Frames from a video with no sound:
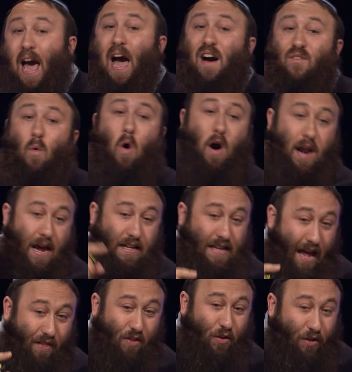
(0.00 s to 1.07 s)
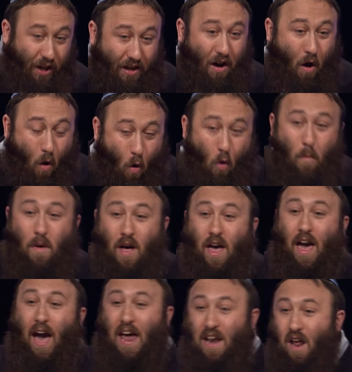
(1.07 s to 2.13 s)
have one identity at home,
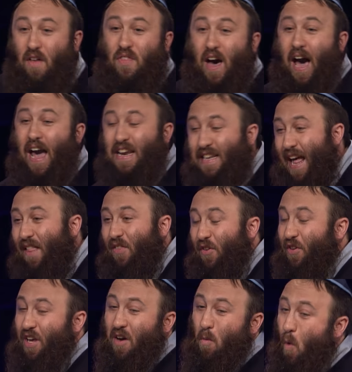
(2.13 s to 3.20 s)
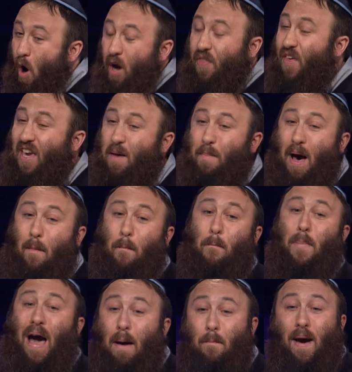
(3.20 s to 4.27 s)
another identity at work. Think about
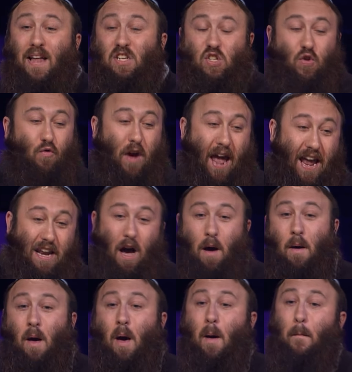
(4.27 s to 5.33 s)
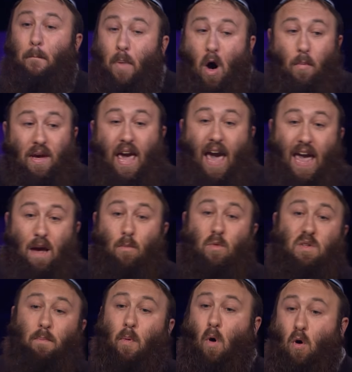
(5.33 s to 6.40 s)
Batman's creator, Bob Kane,
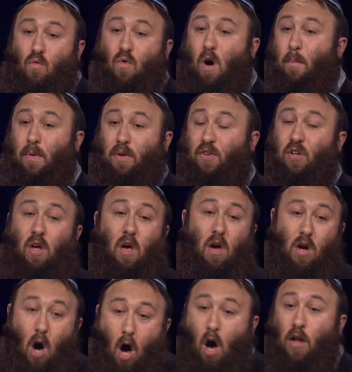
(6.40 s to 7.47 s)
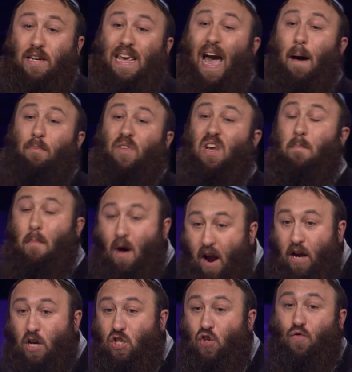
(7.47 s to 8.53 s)
was born Robert Kahn. Captain
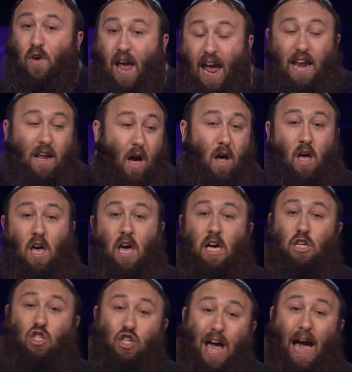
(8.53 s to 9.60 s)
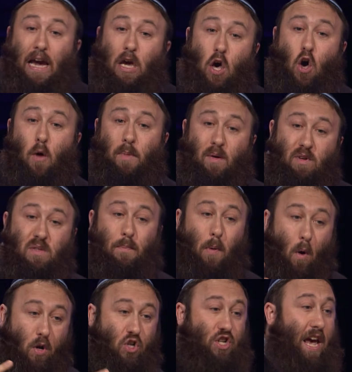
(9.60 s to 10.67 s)
America's creator, Jack Kirby, was
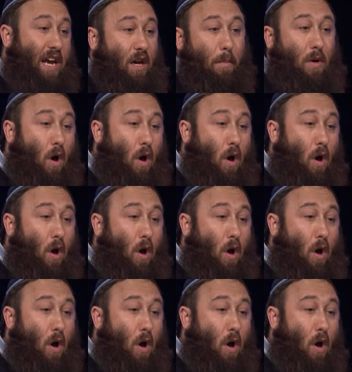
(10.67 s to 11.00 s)
born Jacob